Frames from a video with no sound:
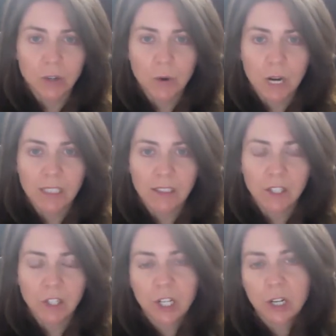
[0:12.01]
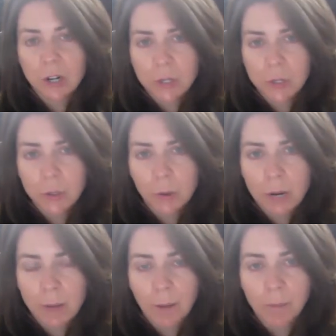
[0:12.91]
to us to share her
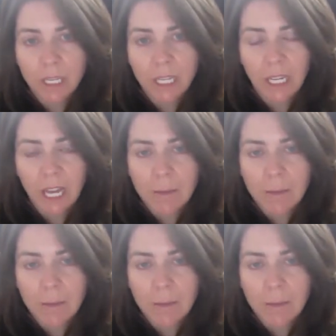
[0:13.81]
story about being an